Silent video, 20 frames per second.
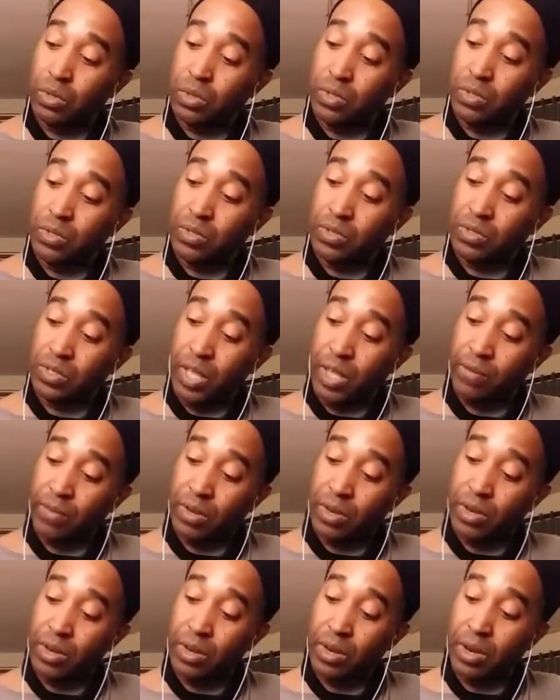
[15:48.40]

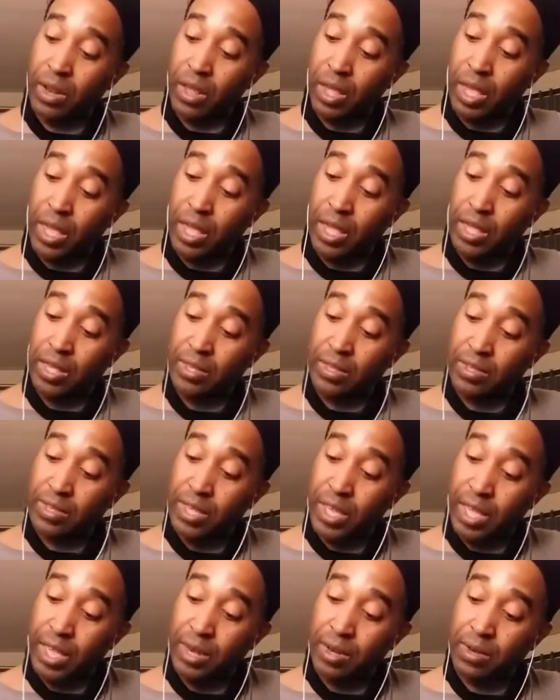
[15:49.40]
7, 8,
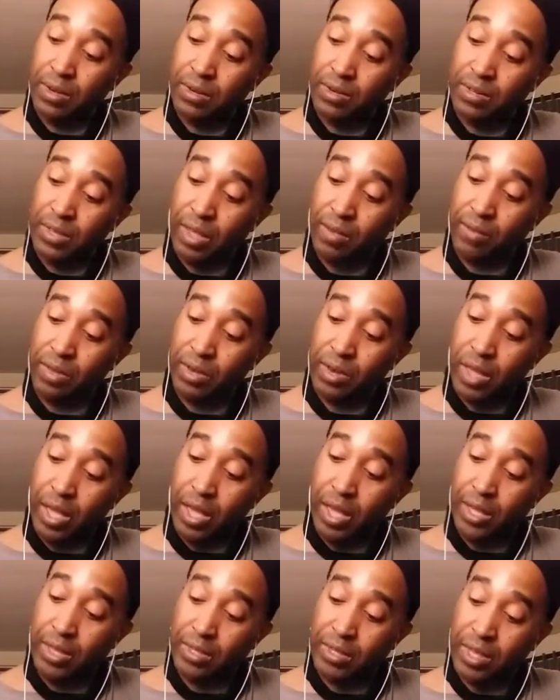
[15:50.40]
10, 7,
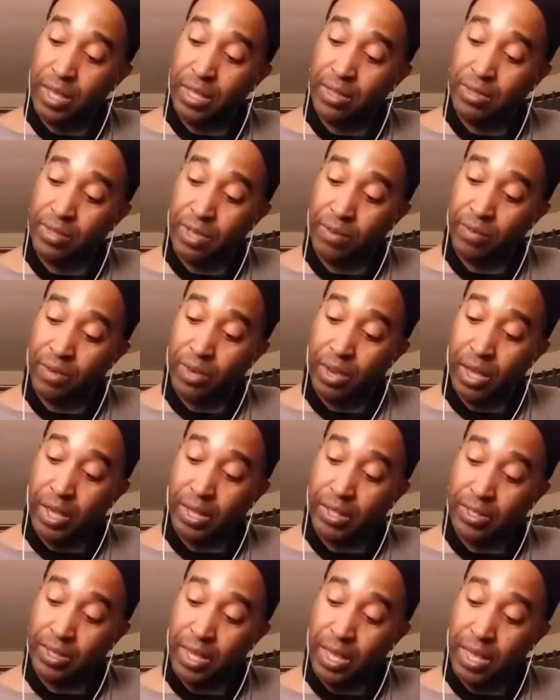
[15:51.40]
9, 10, 7,
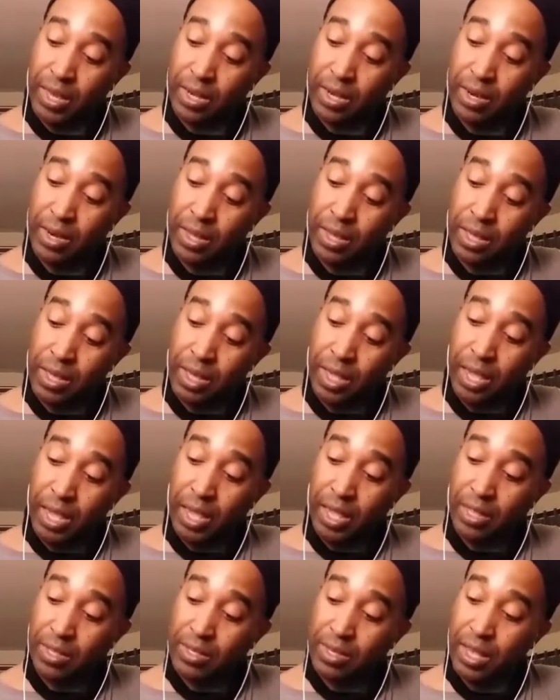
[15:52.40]
9, 10,
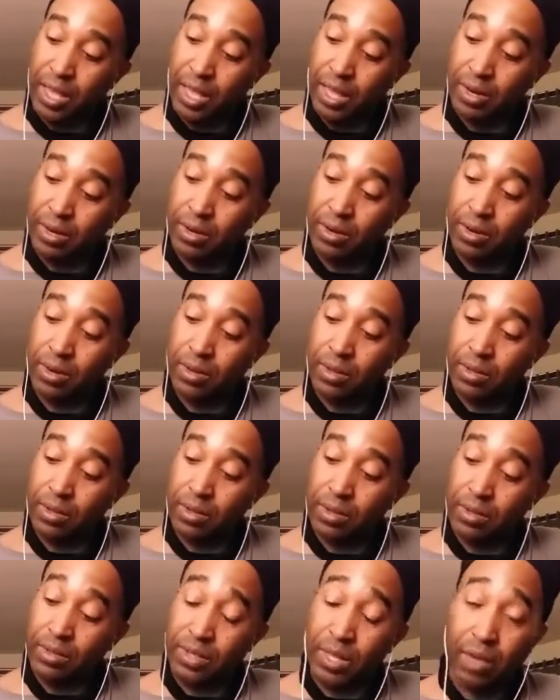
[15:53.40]
8, 10,
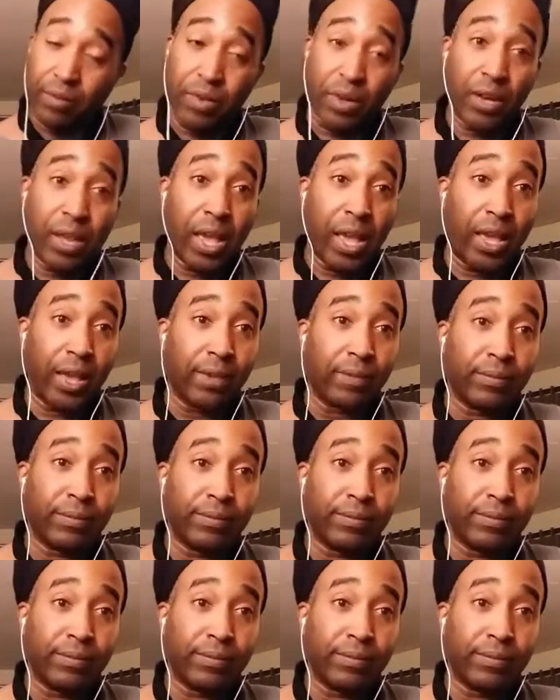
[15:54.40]
7, 8.